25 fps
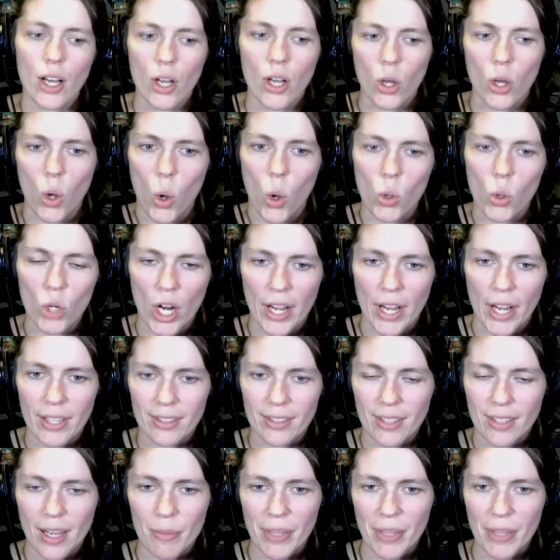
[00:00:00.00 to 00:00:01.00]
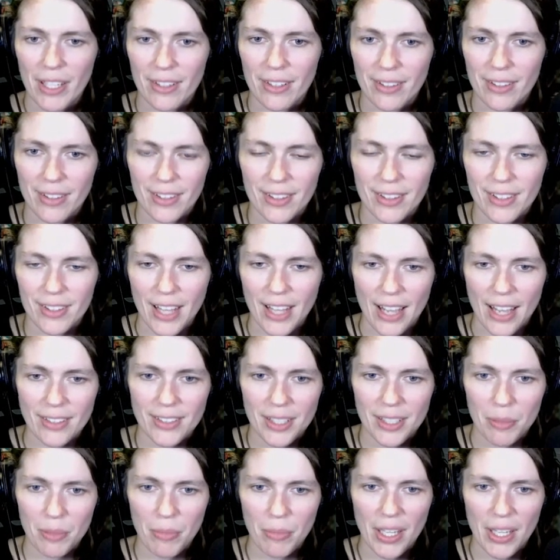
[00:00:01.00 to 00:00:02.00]
All right. I mean, that
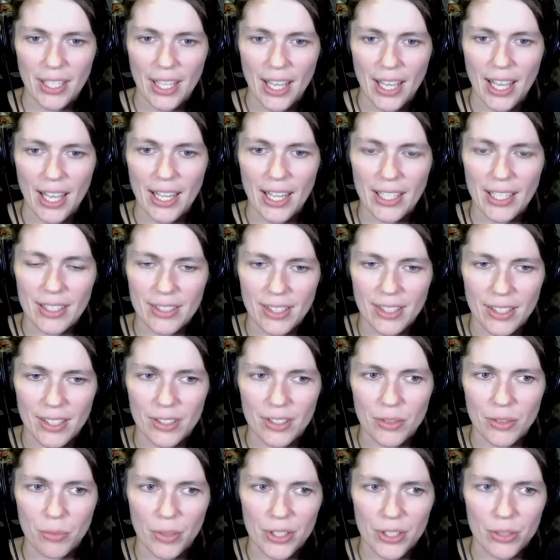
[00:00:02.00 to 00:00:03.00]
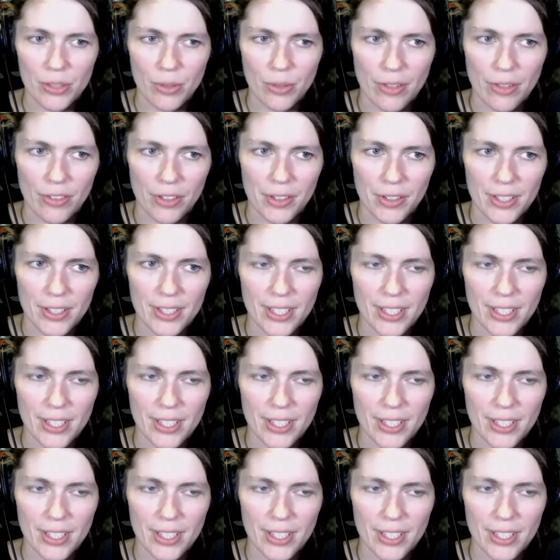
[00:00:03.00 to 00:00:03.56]
didn't make any sense whatsoever. This